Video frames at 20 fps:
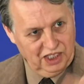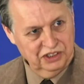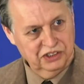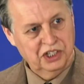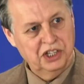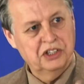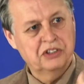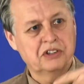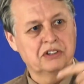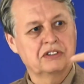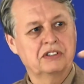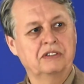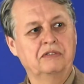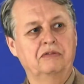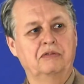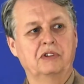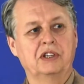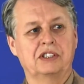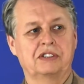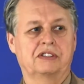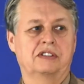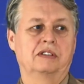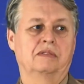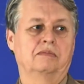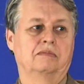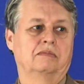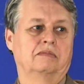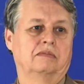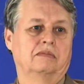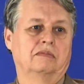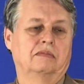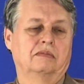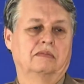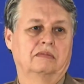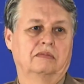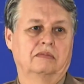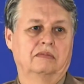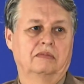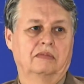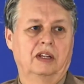teachers of wisdom,
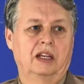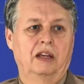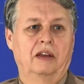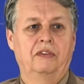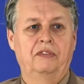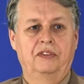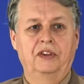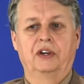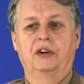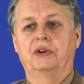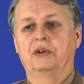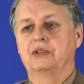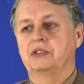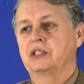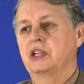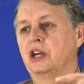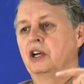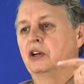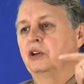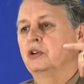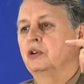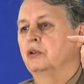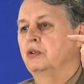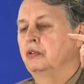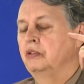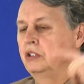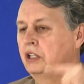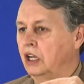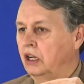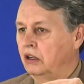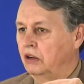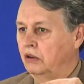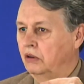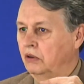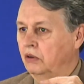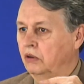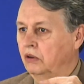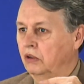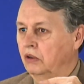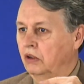those who
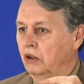know